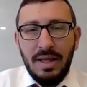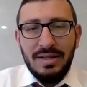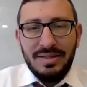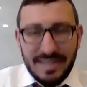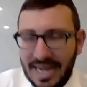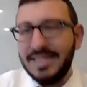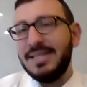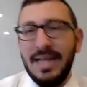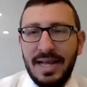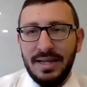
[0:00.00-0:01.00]
Today's a
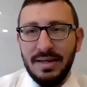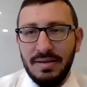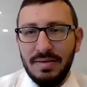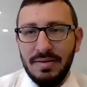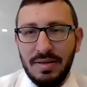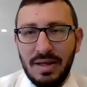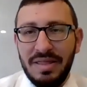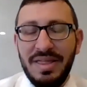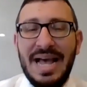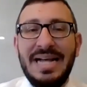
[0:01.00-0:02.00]
day
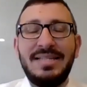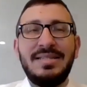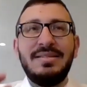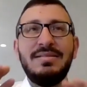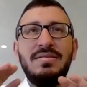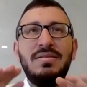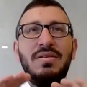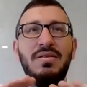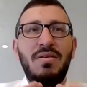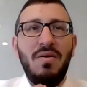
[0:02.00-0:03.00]
that
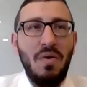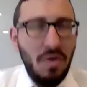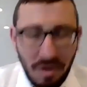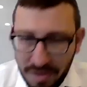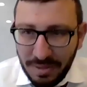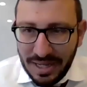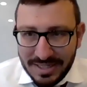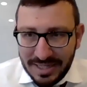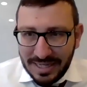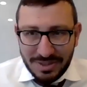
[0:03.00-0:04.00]
all the
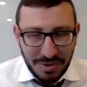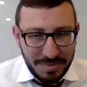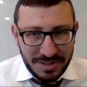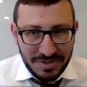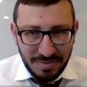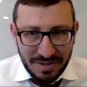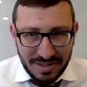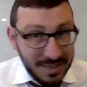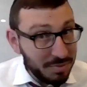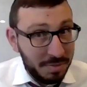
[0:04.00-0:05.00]
blessing is going to be determined.
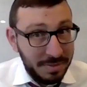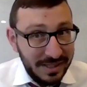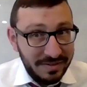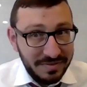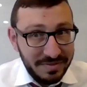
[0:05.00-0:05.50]
That's what we believe.